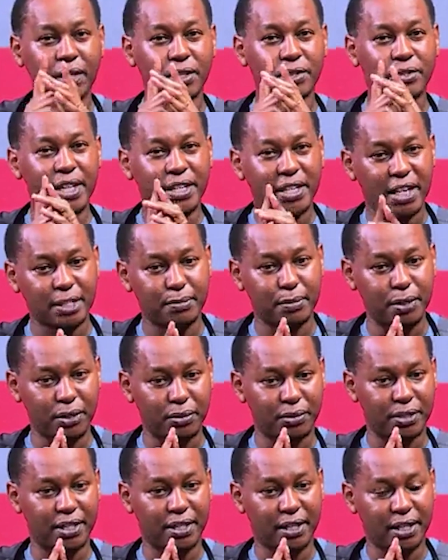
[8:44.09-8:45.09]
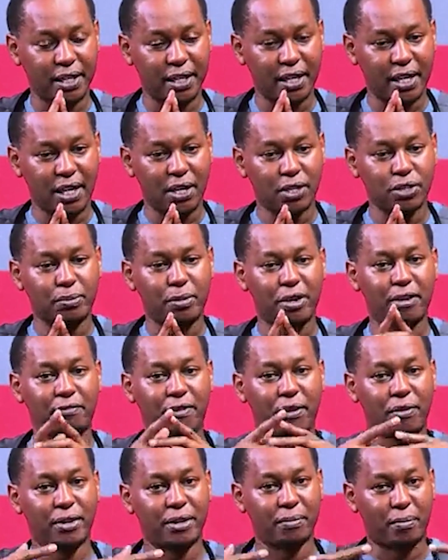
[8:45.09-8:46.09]
So that has been noted. It's also been
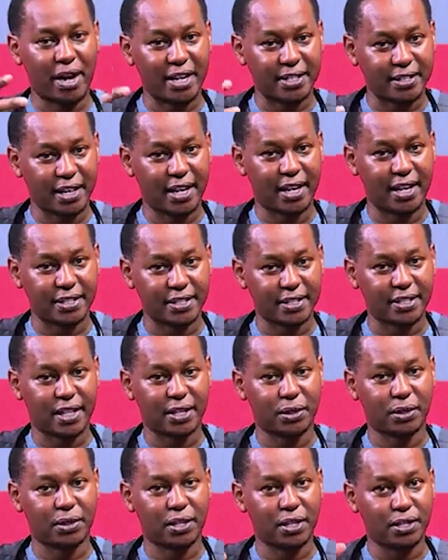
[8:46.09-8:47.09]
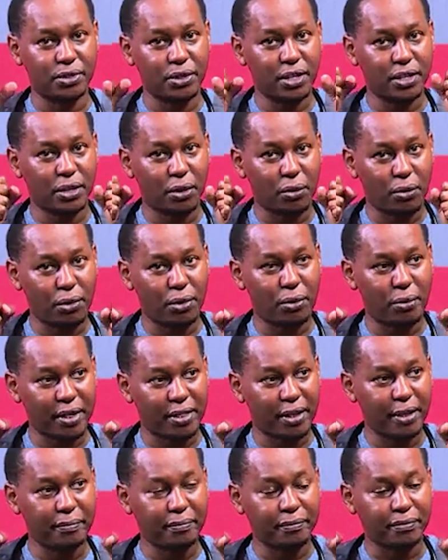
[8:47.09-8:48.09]
found by science that during the cold
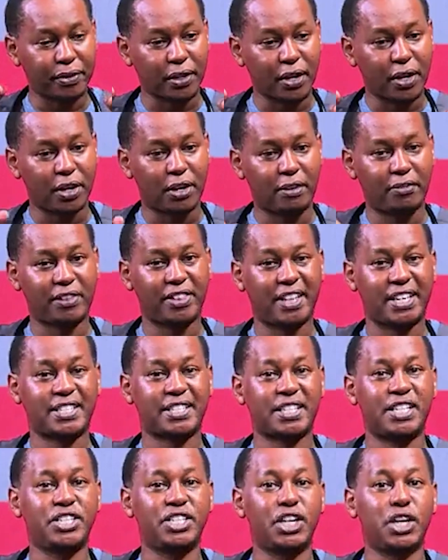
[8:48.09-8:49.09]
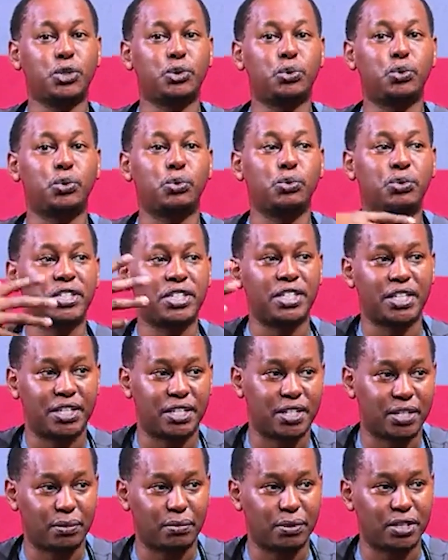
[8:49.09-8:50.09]
weather, you find that it's easier to lose
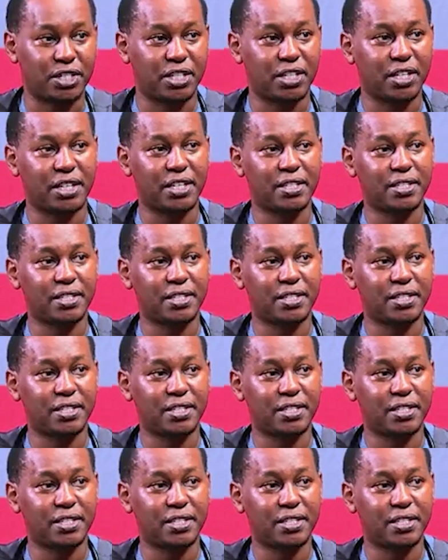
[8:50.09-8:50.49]
heat, which